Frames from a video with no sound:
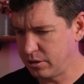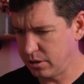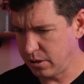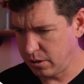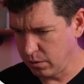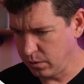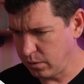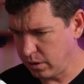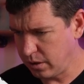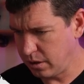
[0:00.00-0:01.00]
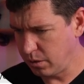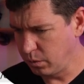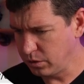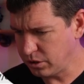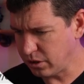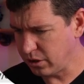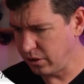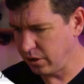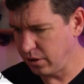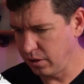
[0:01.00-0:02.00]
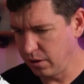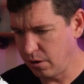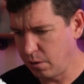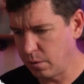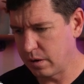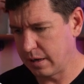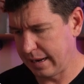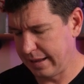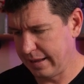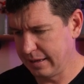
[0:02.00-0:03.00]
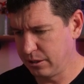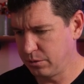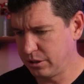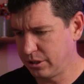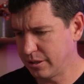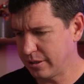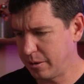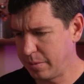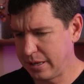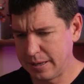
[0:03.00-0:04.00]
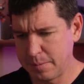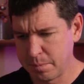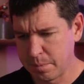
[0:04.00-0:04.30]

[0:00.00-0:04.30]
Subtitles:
So we'll start on the lower end, which is gonna be,